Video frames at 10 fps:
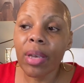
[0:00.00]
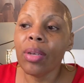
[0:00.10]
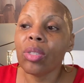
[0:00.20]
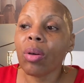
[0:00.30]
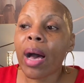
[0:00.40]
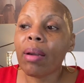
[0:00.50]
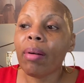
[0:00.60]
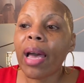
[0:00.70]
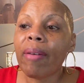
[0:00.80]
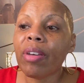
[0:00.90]
So I
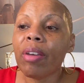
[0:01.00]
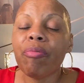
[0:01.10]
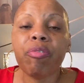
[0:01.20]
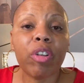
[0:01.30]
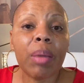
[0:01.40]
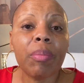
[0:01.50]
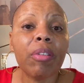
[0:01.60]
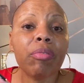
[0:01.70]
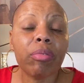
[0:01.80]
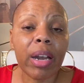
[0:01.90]
don't have a frame
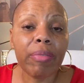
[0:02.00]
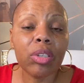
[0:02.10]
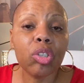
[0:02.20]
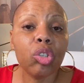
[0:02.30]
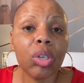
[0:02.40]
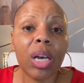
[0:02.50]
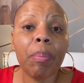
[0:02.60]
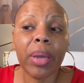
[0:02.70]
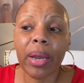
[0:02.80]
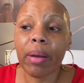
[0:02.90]
of reference to
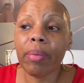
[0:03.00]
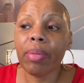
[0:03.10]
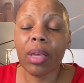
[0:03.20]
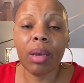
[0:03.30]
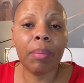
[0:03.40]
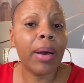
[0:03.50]
compare them